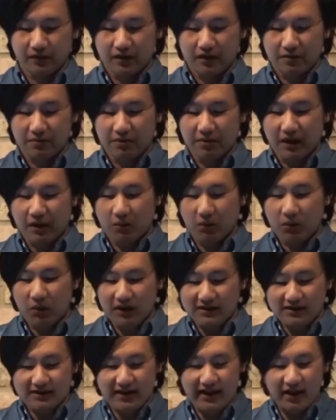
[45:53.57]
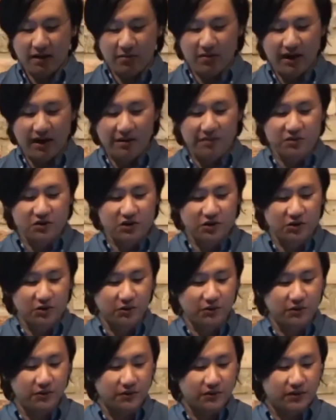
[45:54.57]
But what did Abraham do?
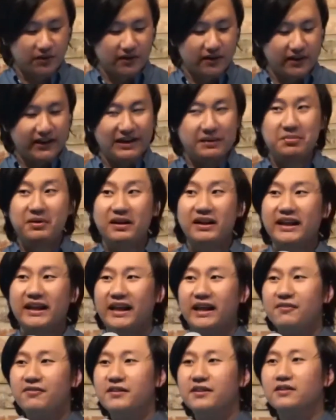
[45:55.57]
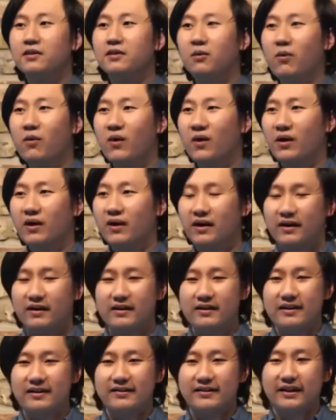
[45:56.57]
He believed in the word
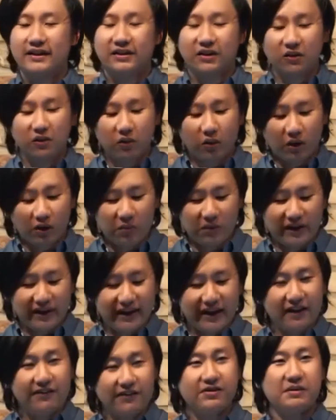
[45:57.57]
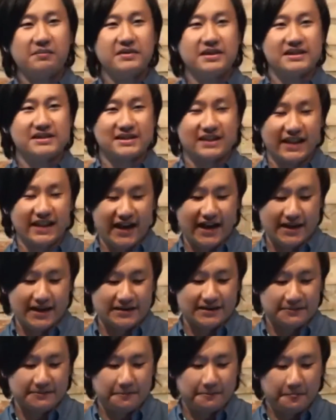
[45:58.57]
that the Lord would give him this land.
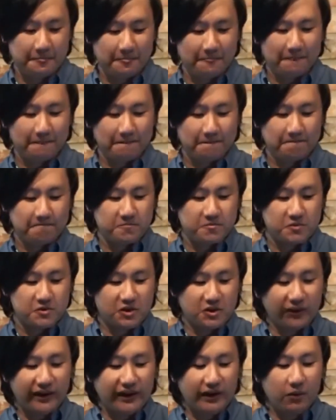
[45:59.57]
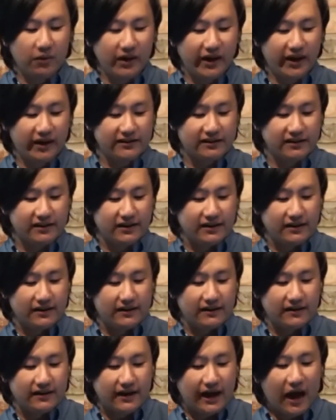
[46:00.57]
So he went
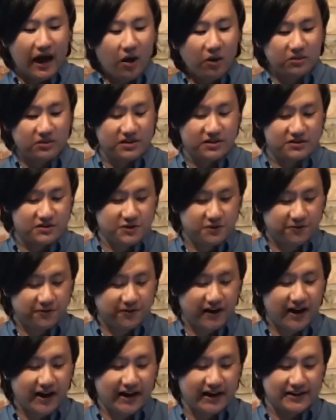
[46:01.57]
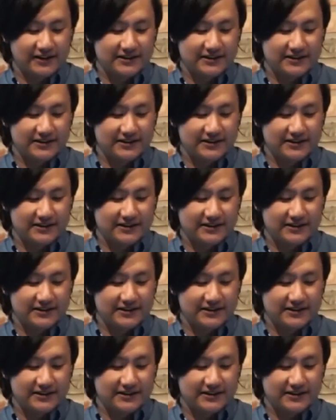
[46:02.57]
out to fight.